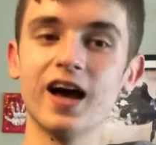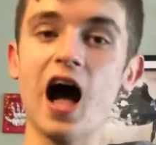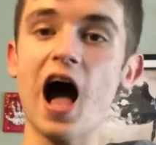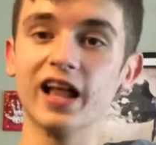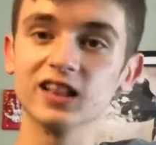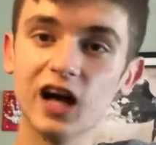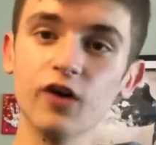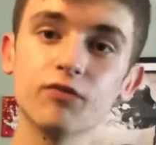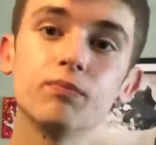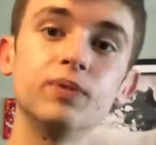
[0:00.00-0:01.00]
I
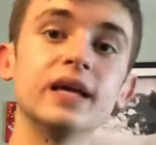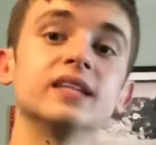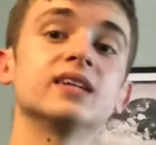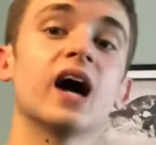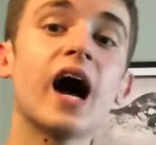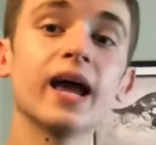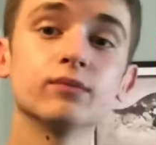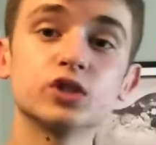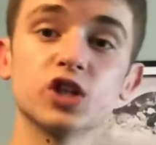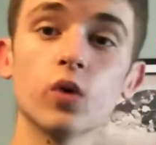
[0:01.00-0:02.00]
love beat. I am
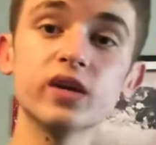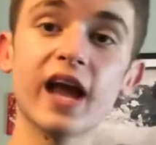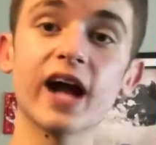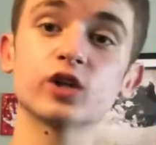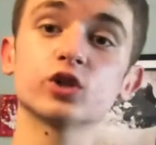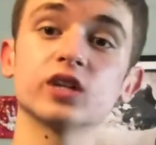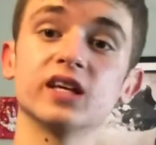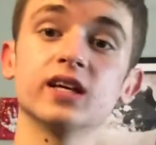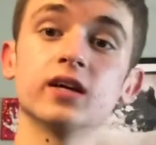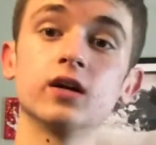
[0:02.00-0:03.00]
so
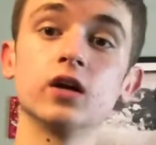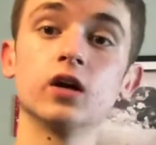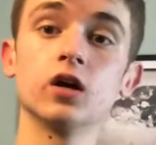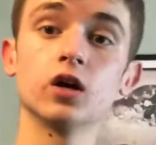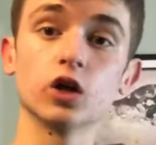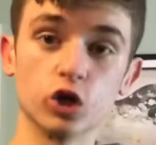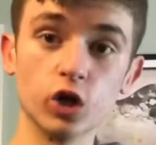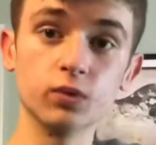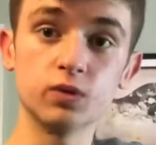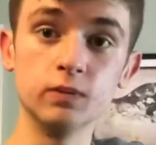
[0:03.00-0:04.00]
naturally
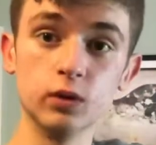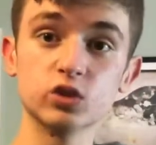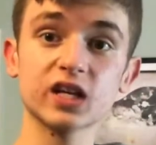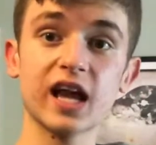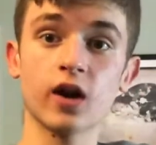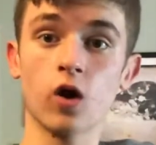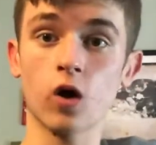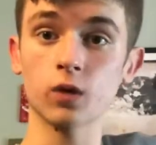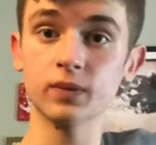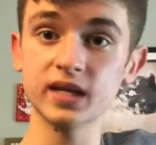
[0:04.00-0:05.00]
good with music and
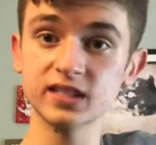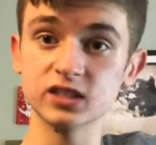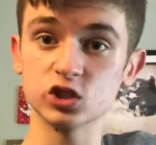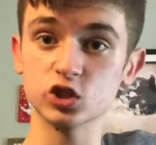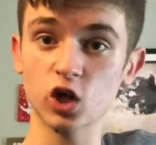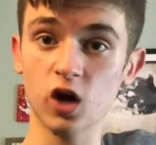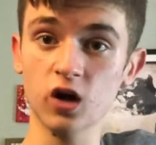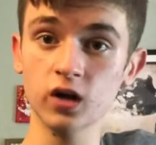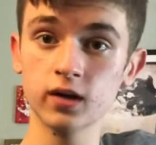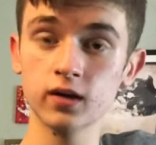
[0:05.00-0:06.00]
harmonies and
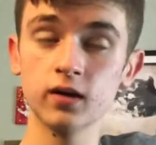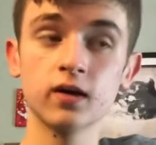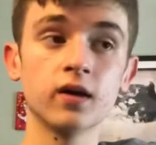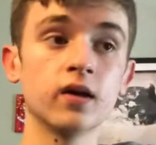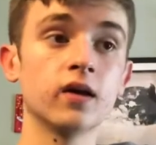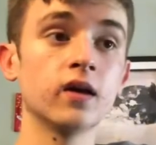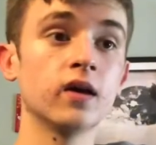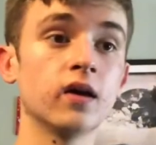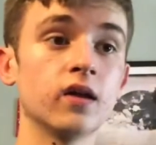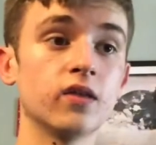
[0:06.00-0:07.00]
song
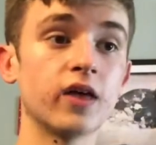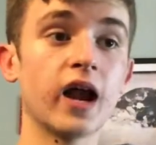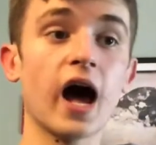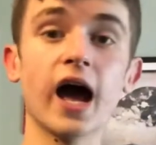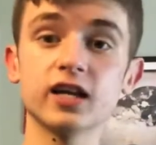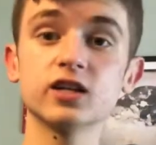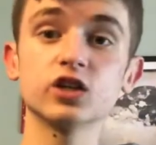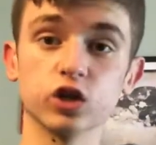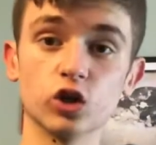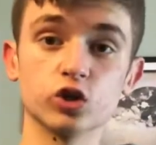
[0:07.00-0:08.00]
that I
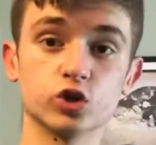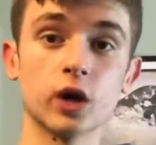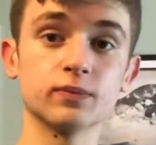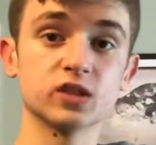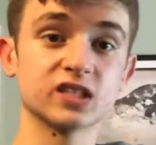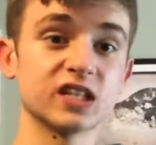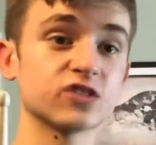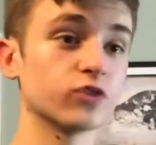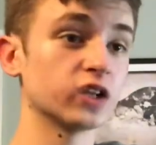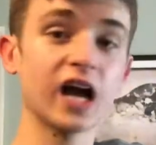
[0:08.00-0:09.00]
could learn drums
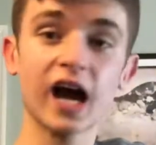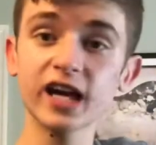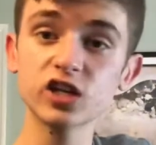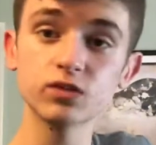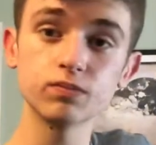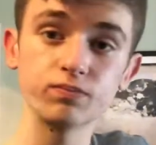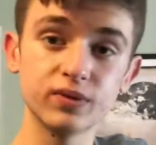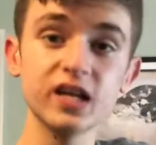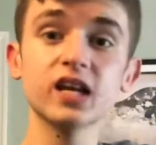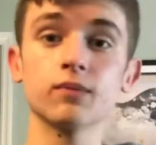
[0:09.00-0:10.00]
successfully. I could
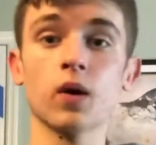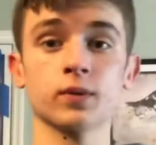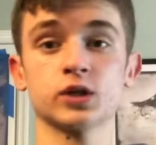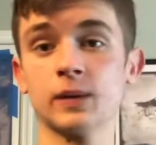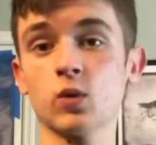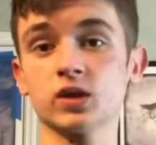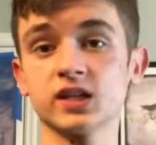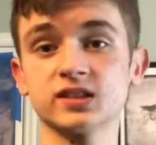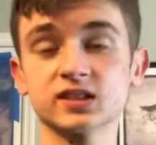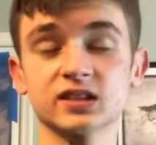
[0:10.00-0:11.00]
be in a barbershop
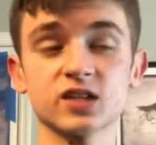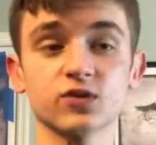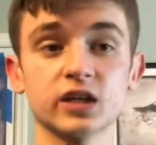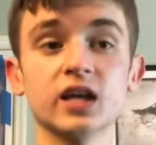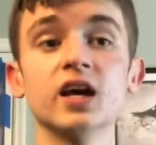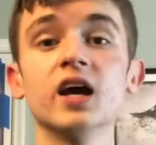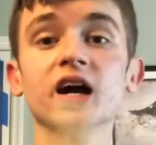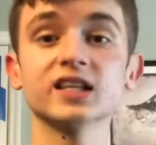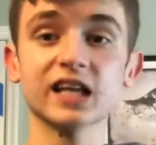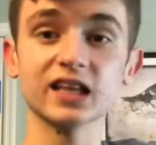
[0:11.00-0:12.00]
quartet successfully
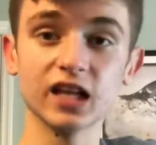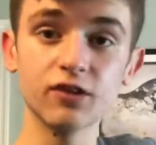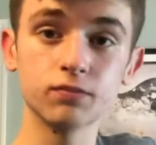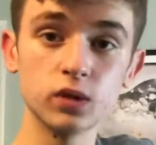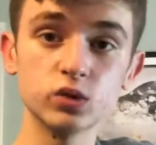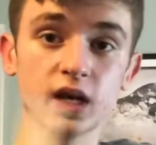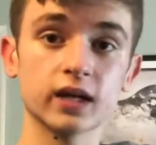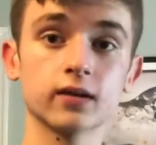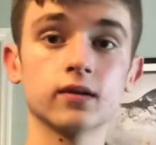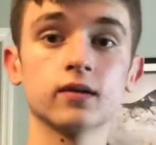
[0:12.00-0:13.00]
because I love music.